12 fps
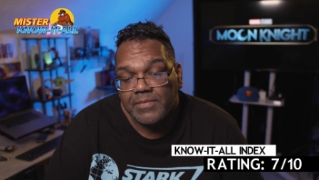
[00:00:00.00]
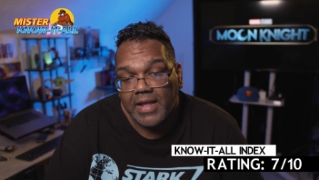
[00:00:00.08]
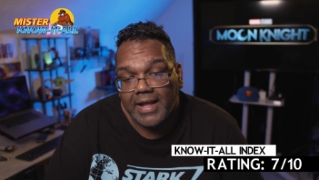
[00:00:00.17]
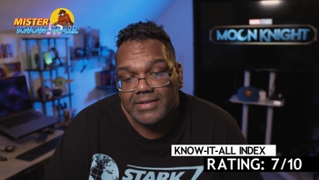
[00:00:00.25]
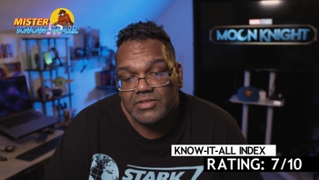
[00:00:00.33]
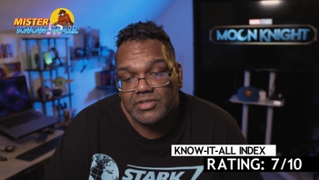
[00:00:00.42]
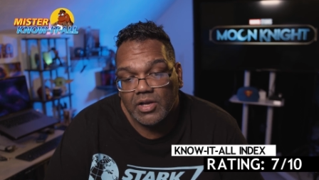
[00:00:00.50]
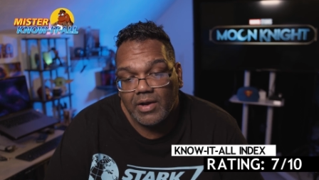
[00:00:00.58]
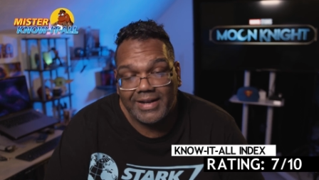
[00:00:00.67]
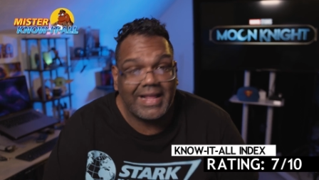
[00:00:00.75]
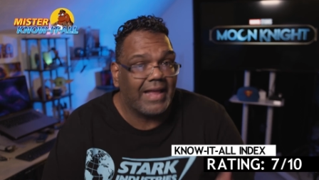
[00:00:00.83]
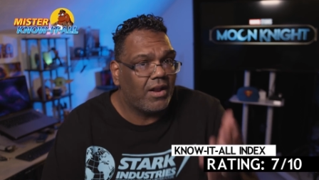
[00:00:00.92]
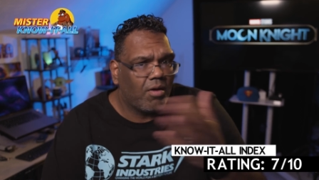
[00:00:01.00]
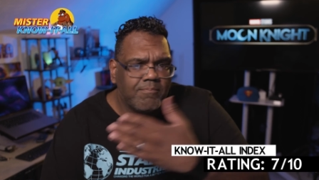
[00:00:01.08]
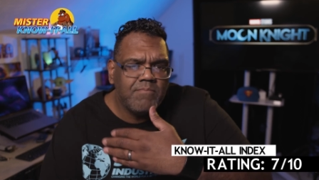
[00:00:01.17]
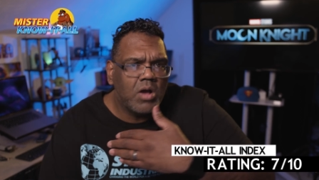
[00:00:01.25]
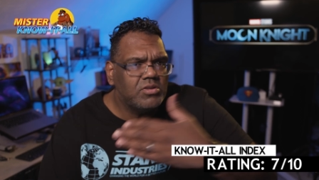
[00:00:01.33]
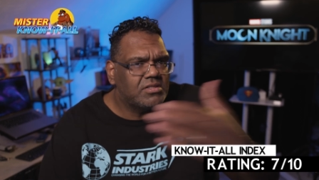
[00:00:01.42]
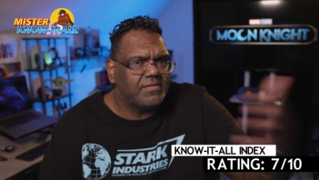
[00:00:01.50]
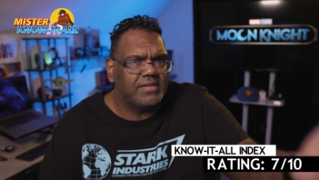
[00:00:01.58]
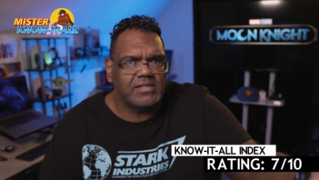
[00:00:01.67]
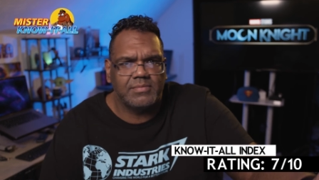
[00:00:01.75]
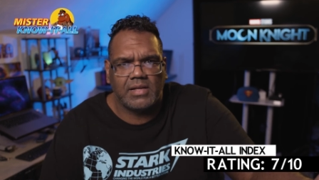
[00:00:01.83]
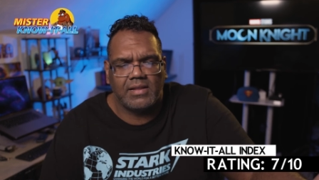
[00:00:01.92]
And again, most of
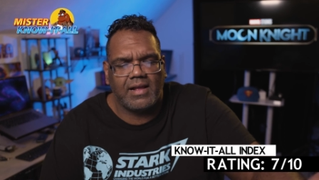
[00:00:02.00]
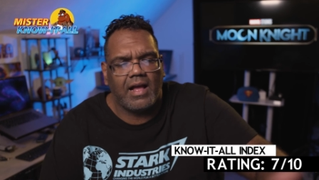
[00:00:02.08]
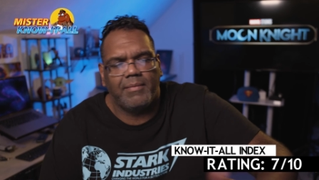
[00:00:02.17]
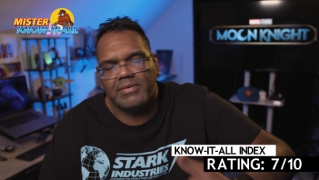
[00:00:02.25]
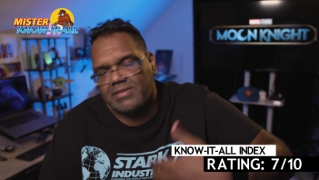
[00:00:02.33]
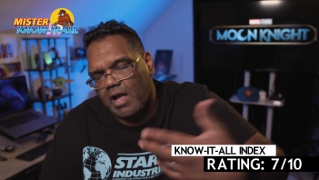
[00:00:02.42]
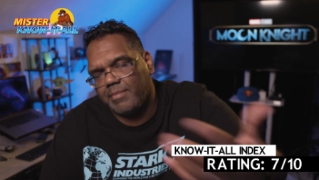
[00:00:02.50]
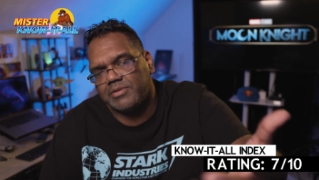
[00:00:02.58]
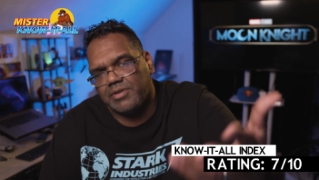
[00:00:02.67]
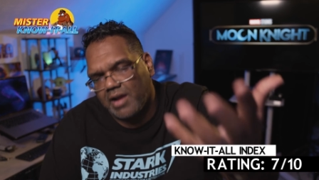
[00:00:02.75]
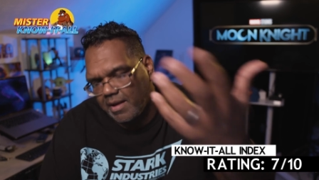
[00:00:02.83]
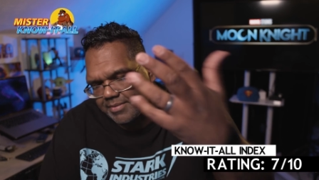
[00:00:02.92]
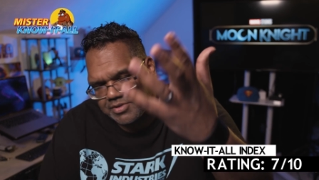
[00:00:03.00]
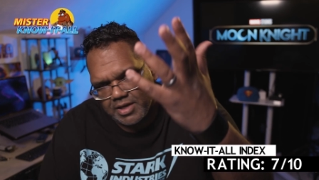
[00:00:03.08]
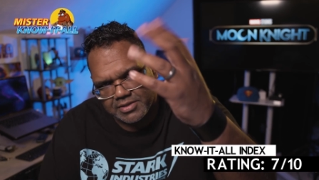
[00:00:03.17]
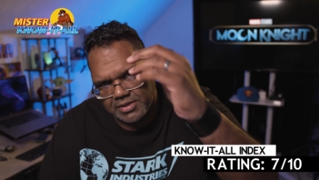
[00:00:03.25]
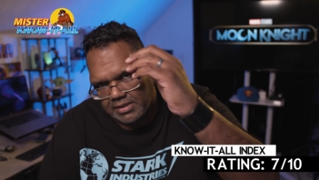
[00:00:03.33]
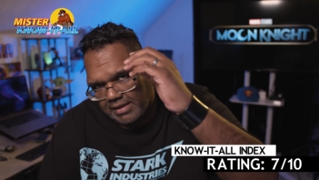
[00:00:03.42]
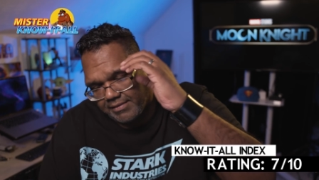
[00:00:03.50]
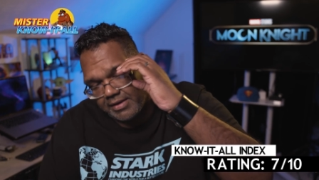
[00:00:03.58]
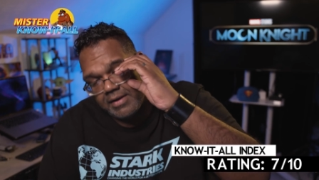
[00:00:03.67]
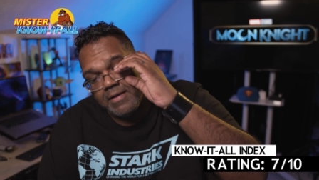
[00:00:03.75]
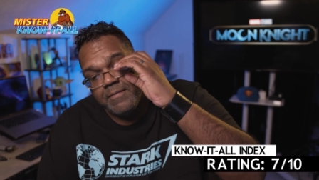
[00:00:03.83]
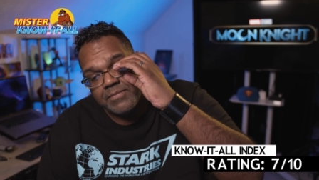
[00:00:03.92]
this comes out of the comics. Comics are comics. You guys are going to love it.
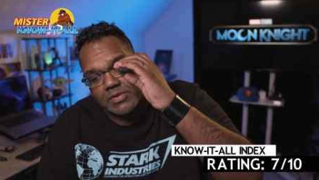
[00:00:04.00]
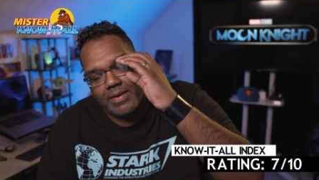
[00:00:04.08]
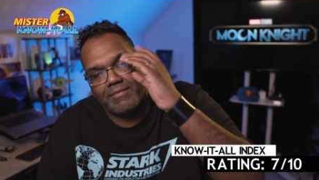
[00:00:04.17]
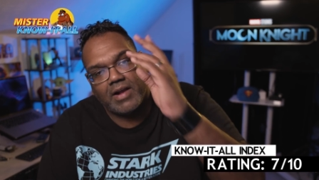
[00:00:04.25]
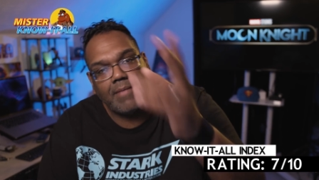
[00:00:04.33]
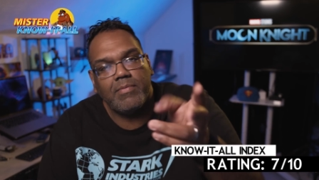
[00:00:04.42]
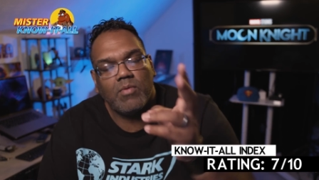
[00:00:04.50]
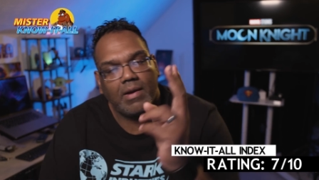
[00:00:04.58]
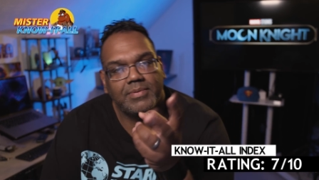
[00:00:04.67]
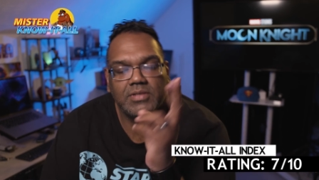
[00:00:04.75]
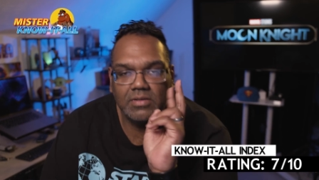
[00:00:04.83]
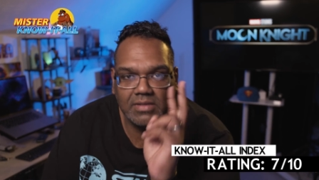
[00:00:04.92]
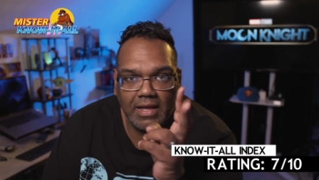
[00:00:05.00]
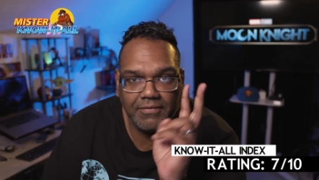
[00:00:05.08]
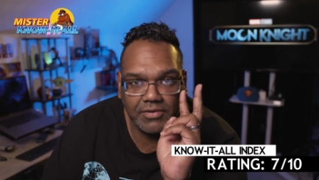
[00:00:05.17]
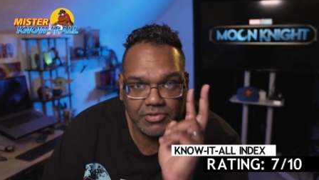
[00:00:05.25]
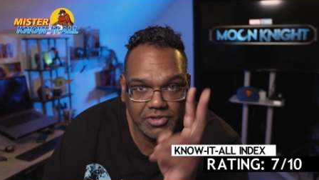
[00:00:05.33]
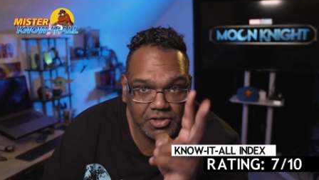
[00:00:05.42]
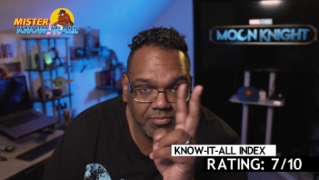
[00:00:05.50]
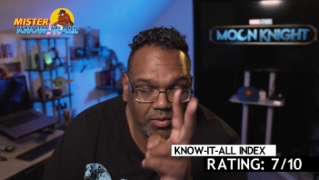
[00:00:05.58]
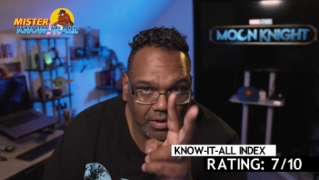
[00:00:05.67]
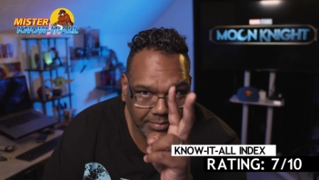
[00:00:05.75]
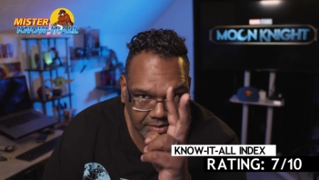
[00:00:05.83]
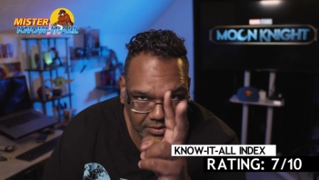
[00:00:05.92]
So we have a couple more episodes left. There's 2
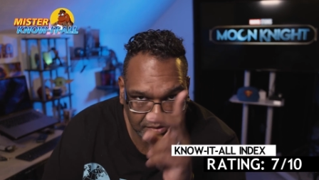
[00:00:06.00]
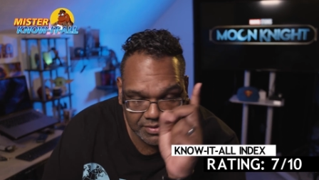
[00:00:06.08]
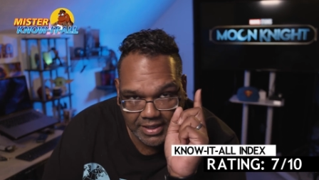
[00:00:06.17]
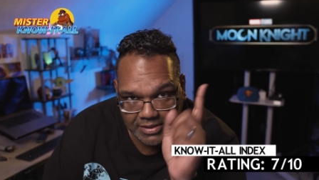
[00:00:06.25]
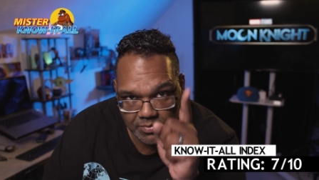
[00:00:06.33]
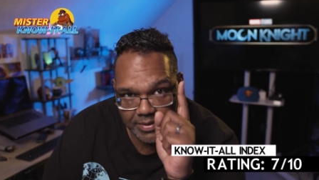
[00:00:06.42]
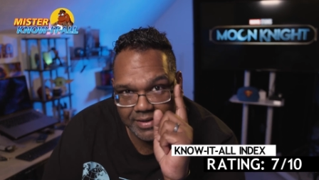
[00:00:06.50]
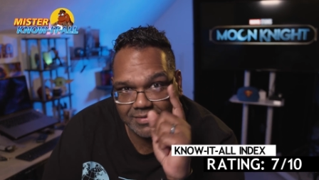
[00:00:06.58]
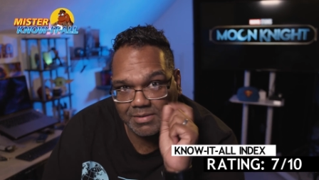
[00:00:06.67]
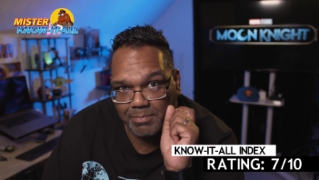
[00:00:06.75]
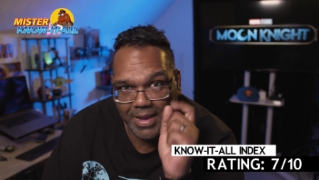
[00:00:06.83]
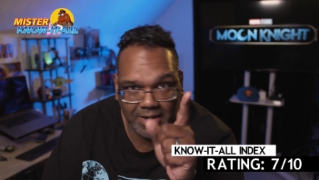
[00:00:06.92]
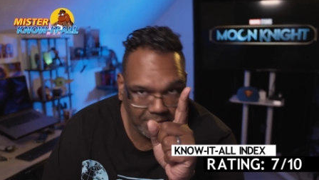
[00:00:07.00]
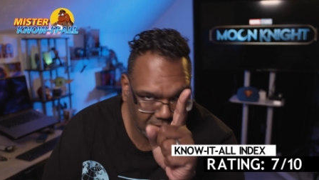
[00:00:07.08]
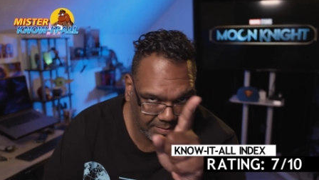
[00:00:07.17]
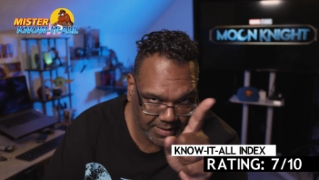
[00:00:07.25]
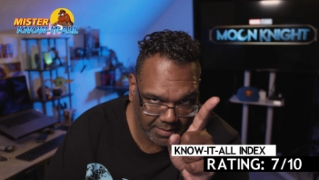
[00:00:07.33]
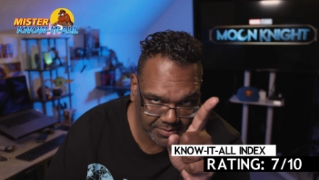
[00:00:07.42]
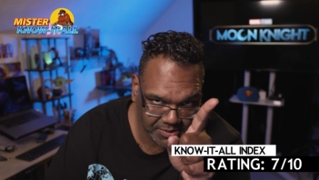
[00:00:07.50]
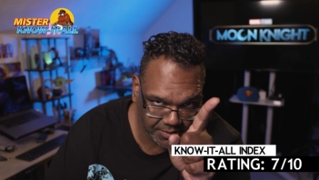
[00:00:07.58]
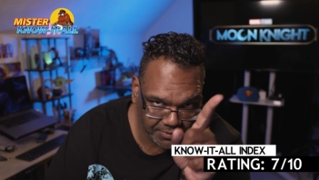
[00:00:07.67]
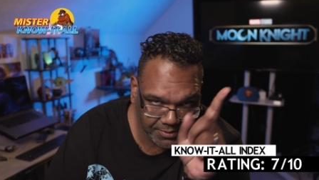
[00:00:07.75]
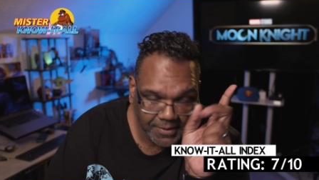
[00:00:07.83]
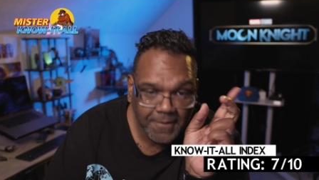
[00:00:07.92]
more episodes. Next week is the penultimate
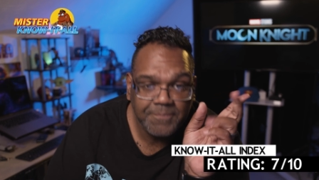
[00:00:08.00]
episode,